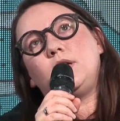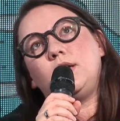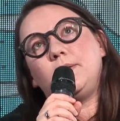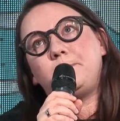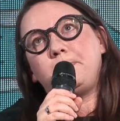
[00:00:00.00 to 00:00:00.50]

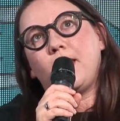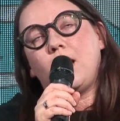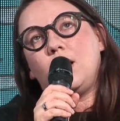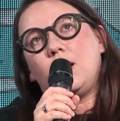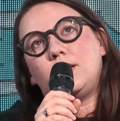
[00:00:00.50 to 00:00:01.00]
I've
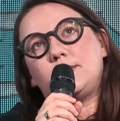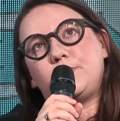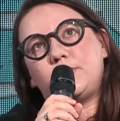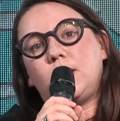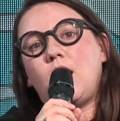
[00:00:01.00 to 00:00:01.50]
also
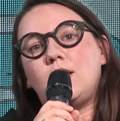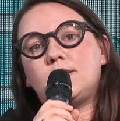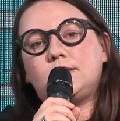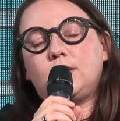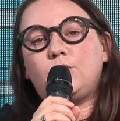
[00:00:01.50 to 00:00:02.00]
met people
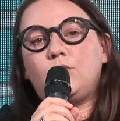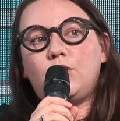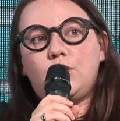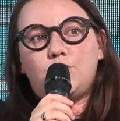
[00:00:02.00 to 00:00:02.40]
from other teams.